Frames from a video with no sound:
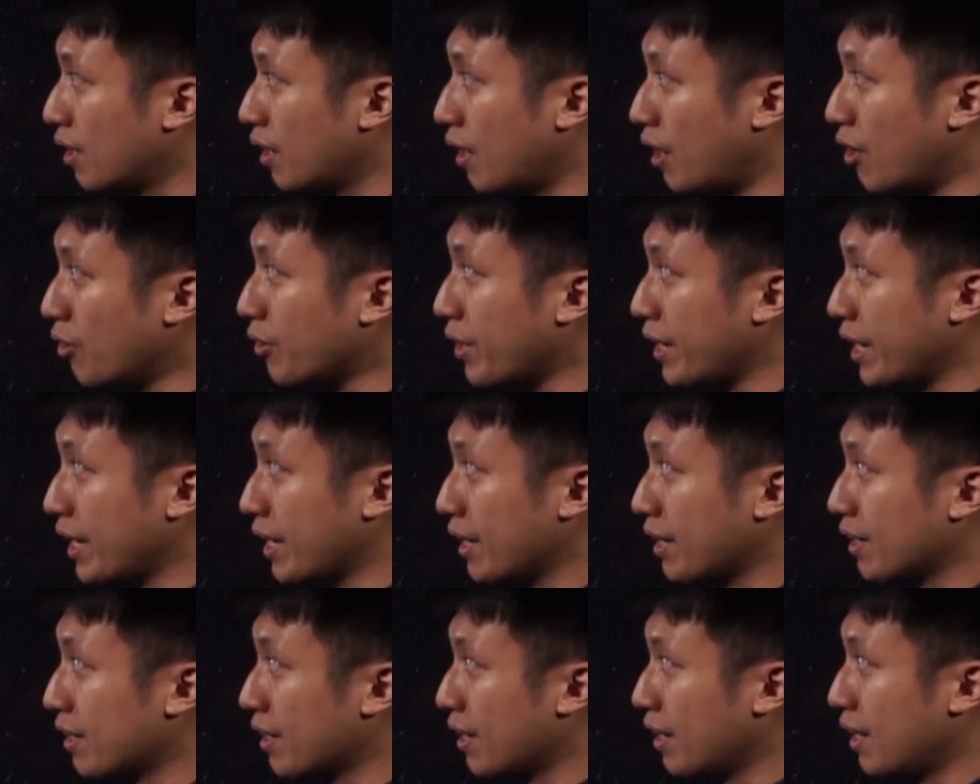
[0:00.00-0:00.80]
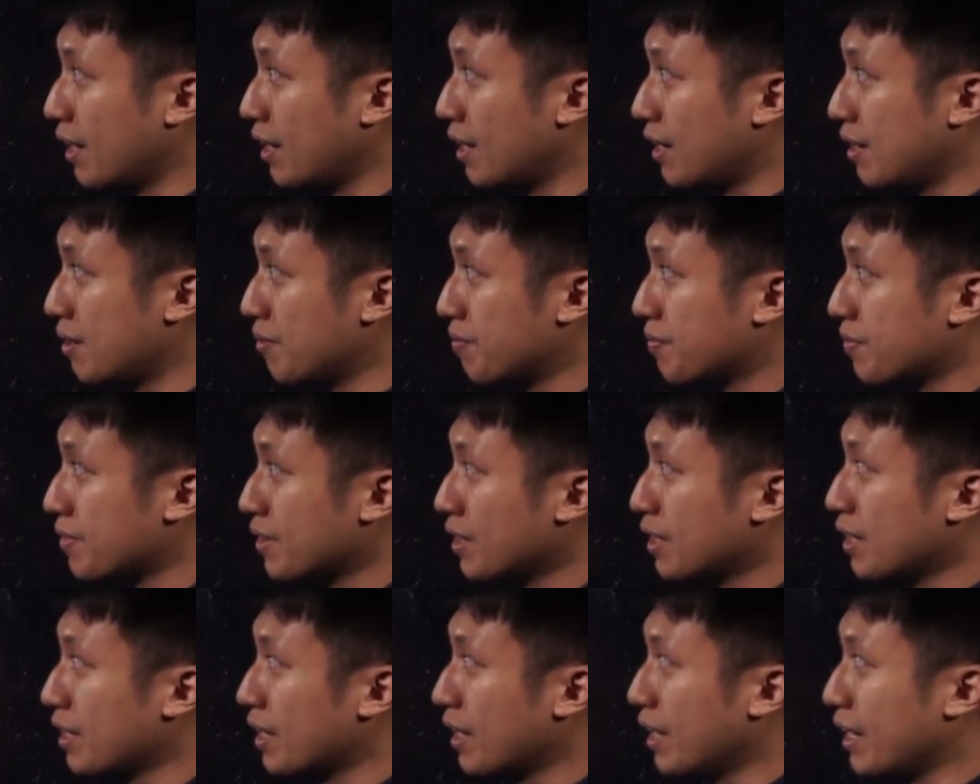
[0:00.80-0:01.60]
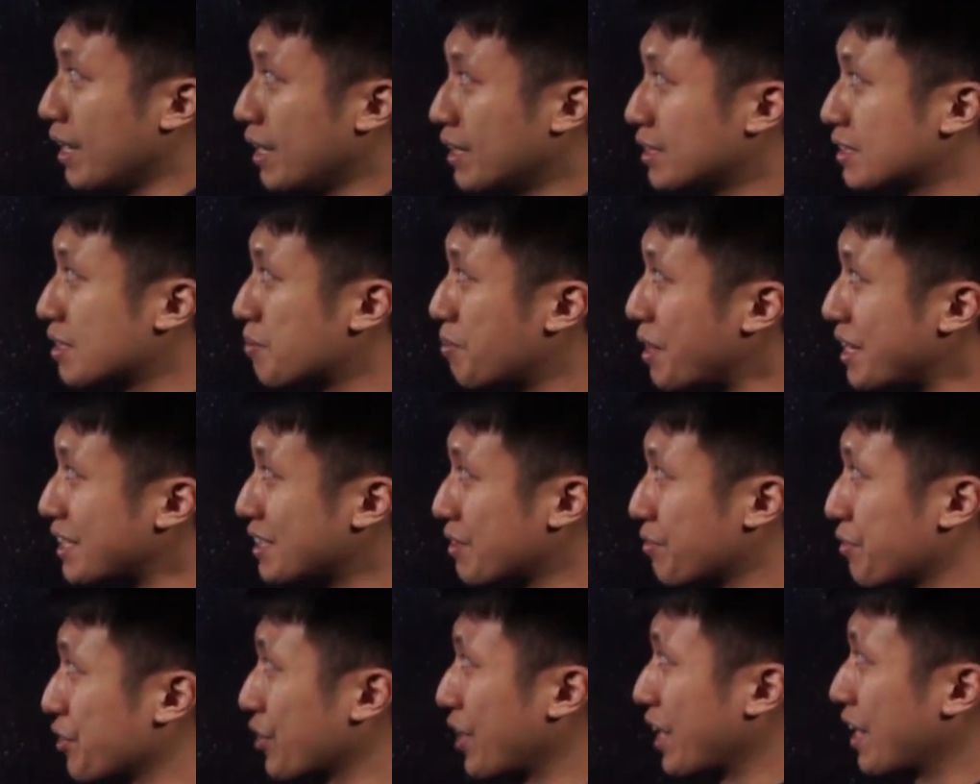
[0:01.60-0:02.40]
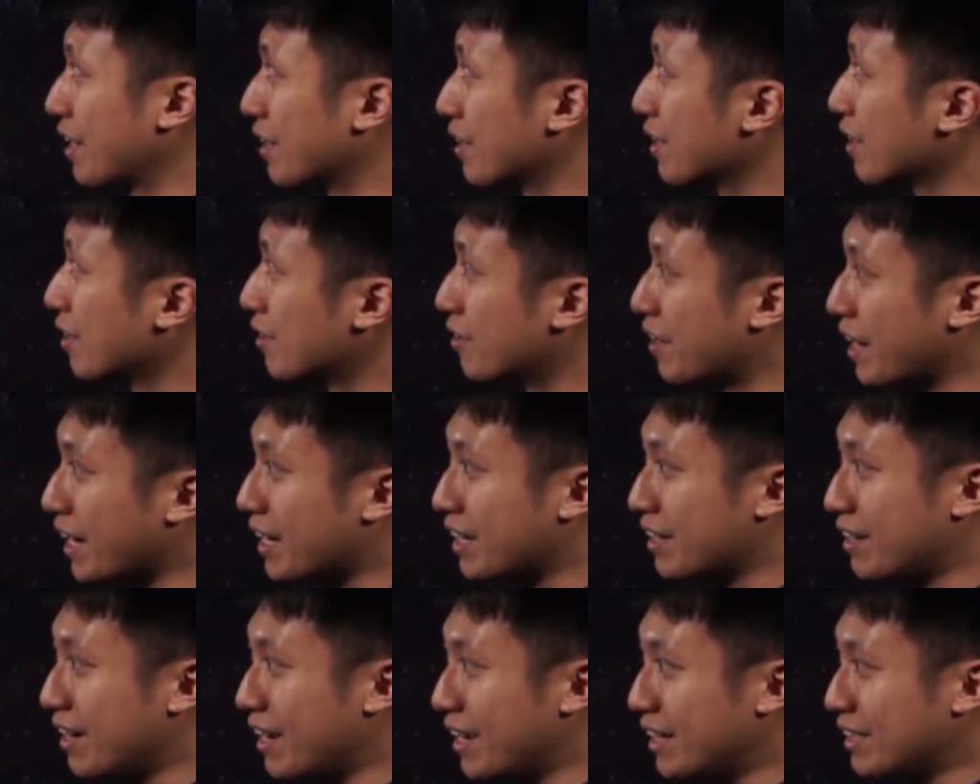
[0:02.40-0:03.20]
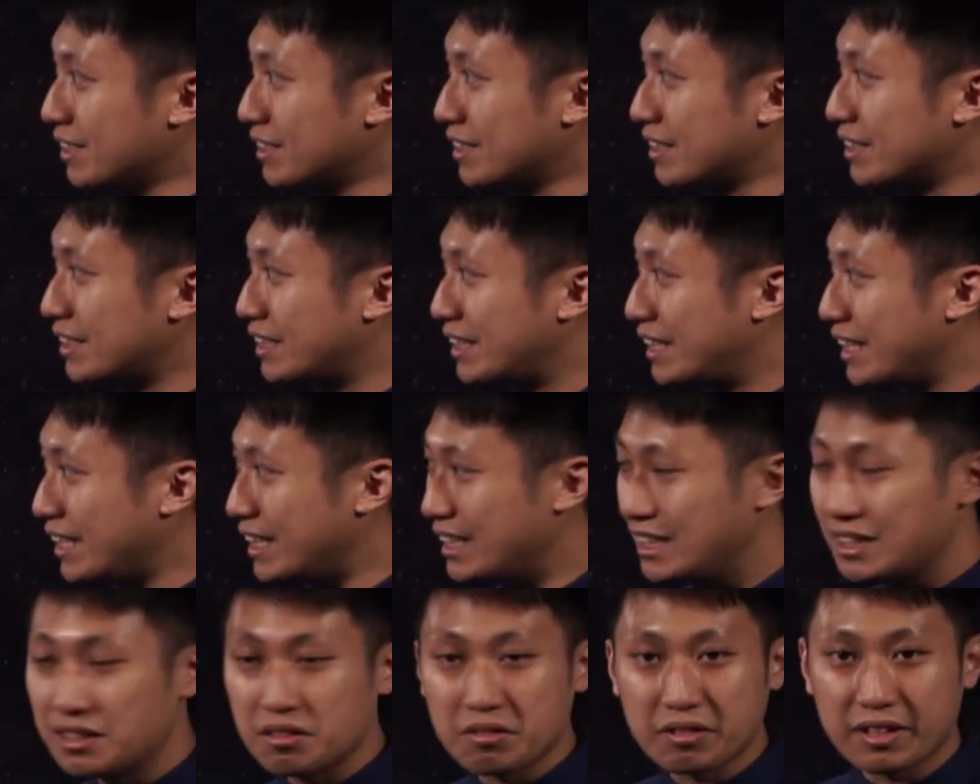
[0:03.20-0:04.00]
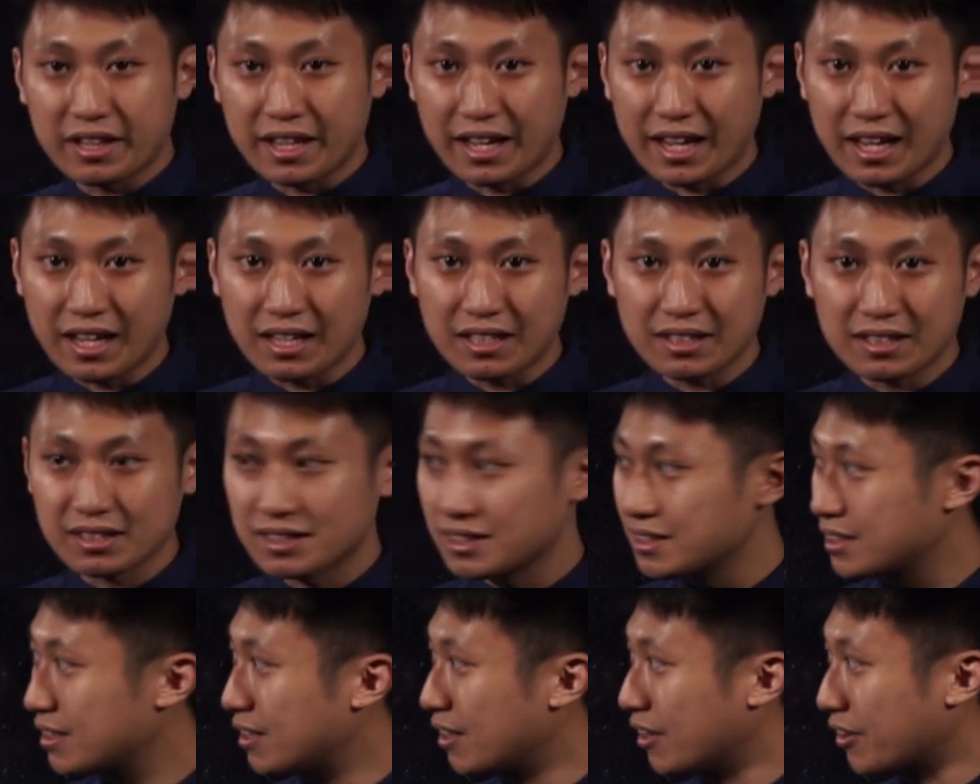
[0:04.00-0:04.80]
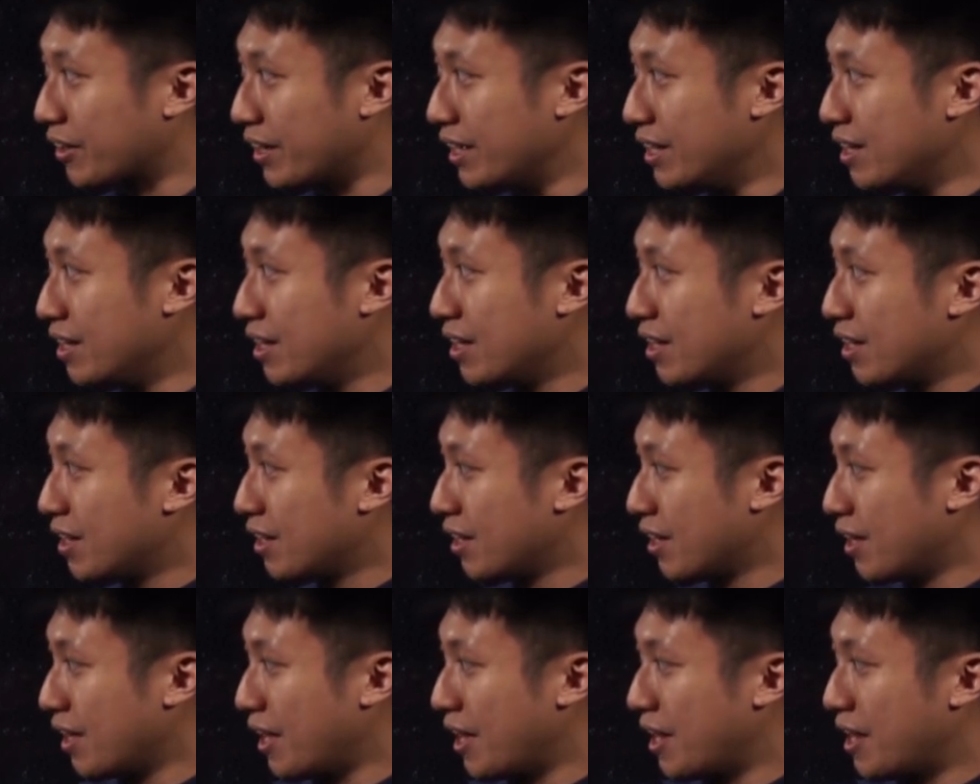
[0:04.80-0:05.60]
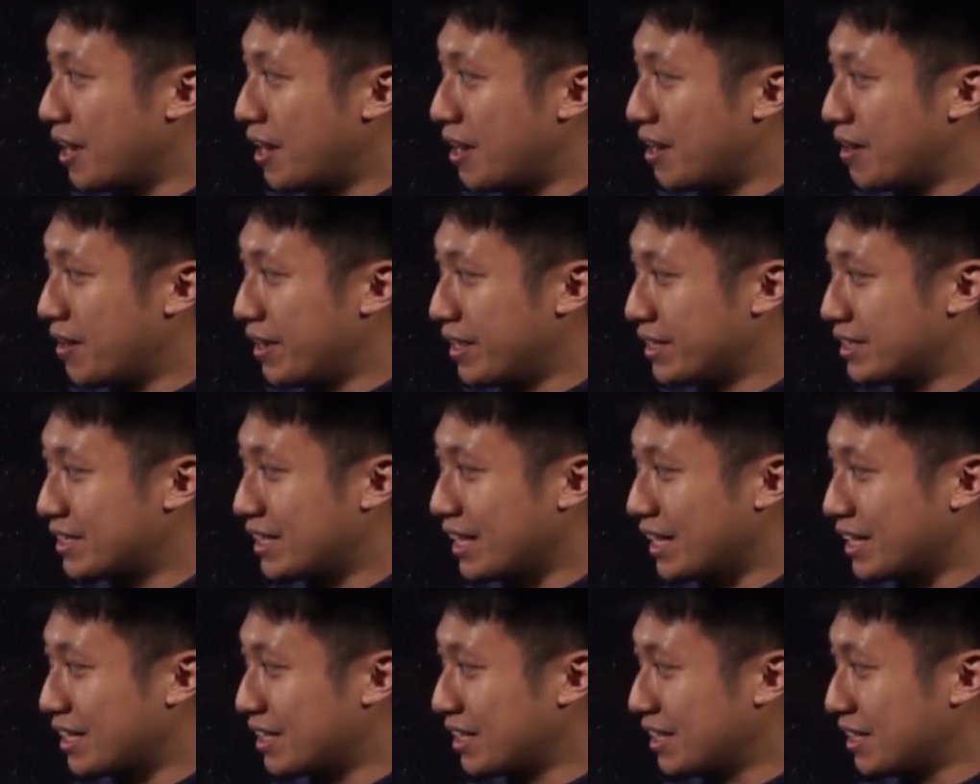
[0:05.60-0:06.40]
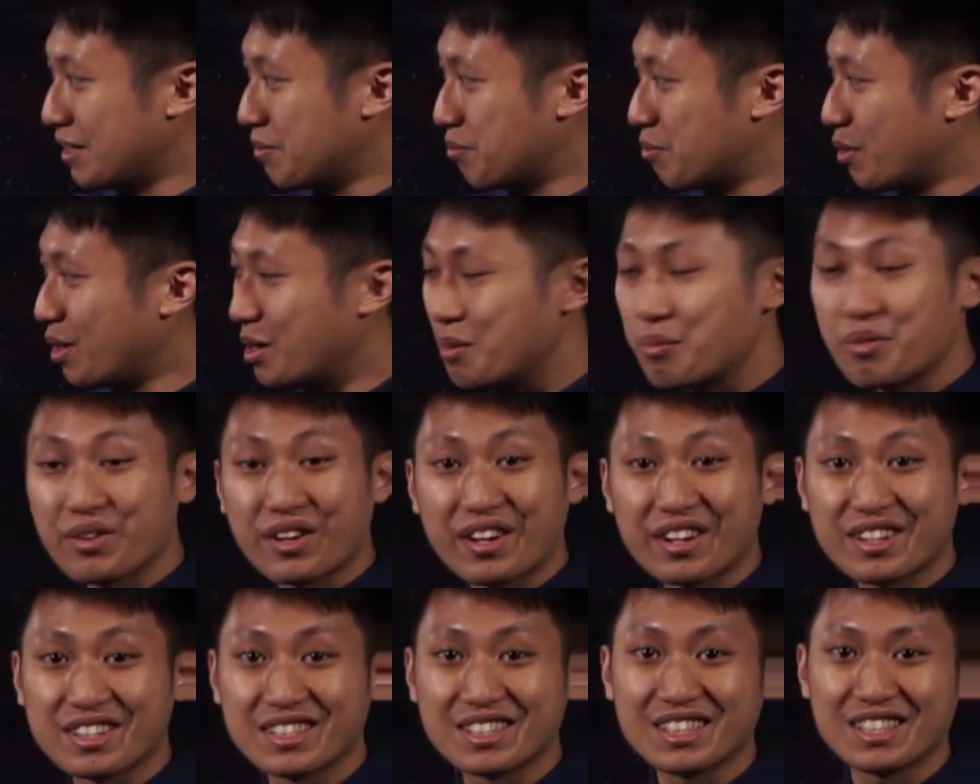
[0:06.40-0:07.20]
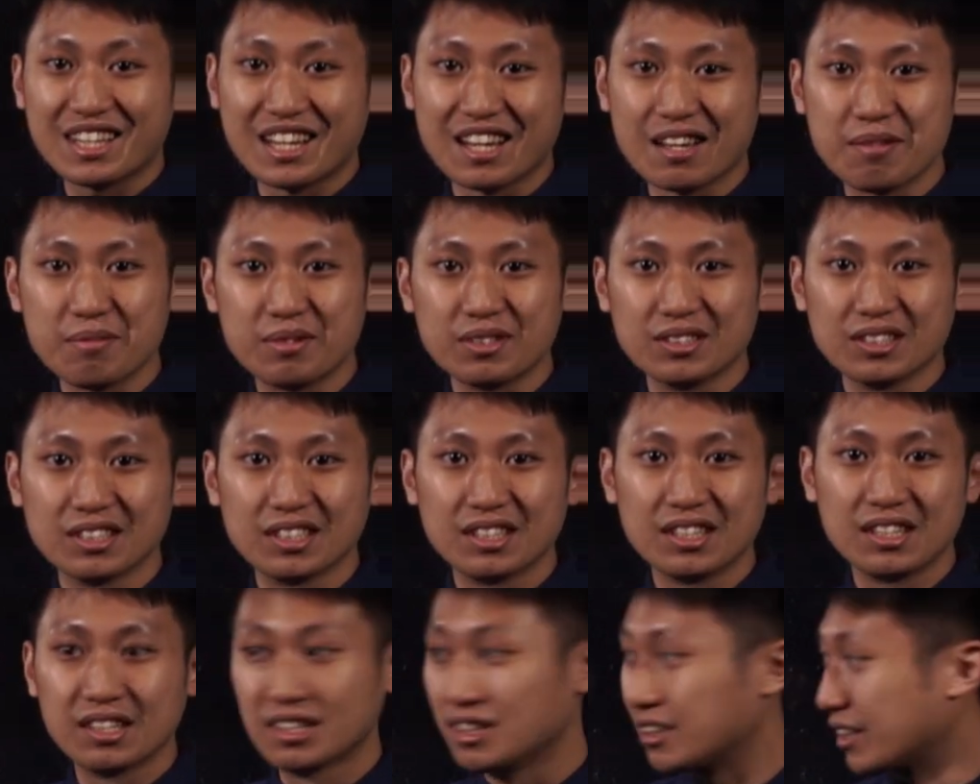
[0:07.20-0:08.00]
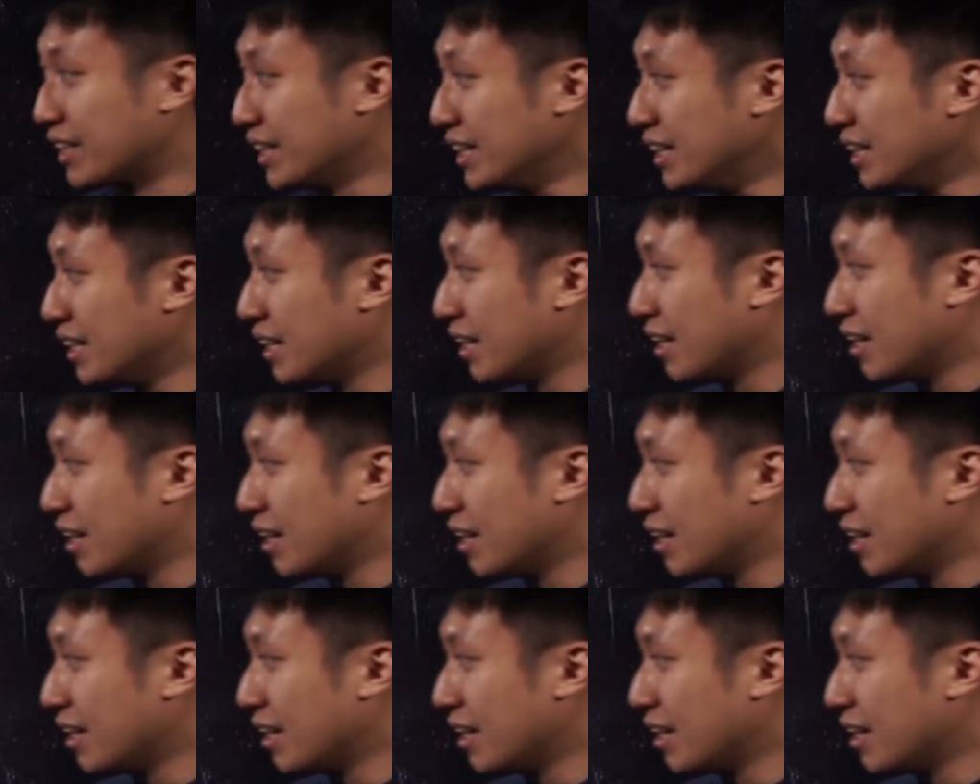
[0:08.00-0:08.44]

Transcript: Okay. It's the best if you can recognize these things. Okay. It's like a multiplication table. Okay.